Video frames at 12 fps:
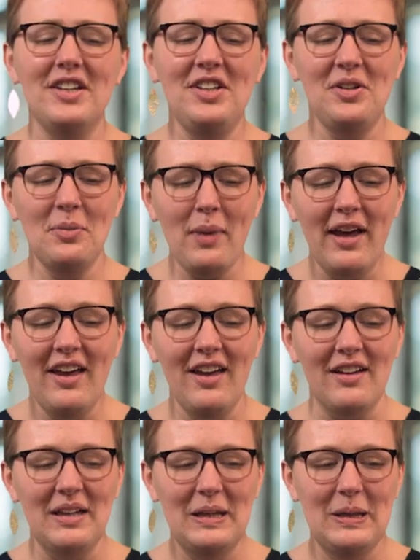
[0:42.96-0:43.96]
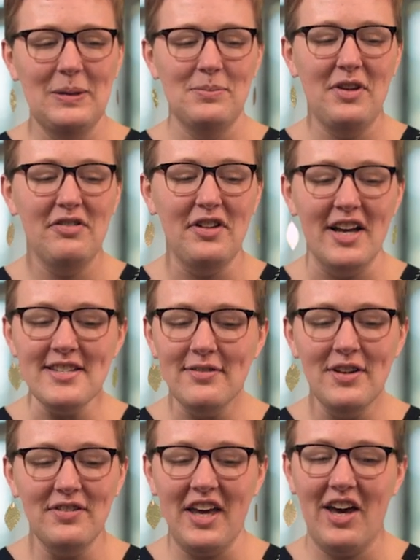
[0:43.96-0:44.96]
you know my my philosophy
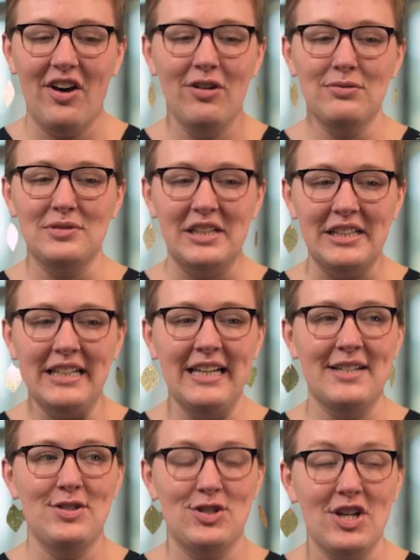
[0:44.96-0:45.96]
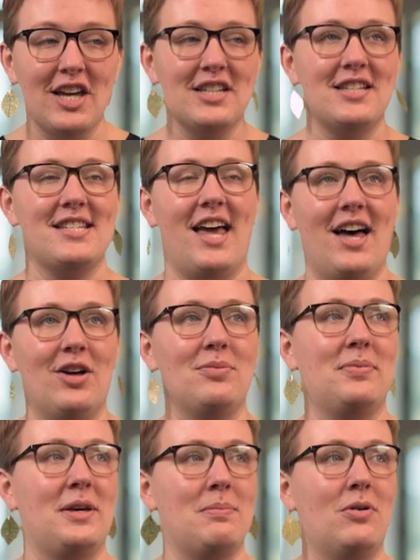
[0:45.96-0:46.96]
of care really is just to help
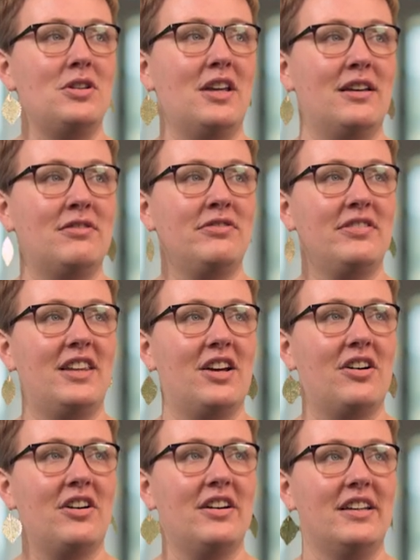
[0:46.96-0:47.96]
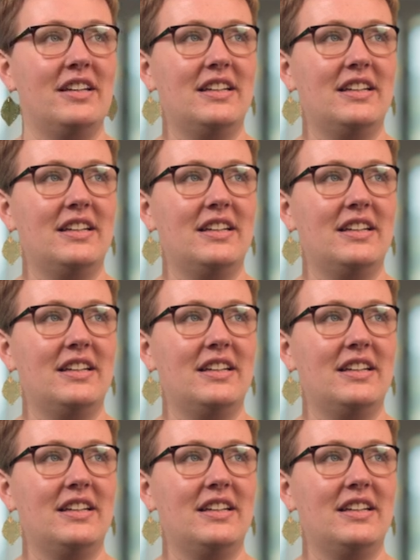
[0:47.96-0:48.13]
people live their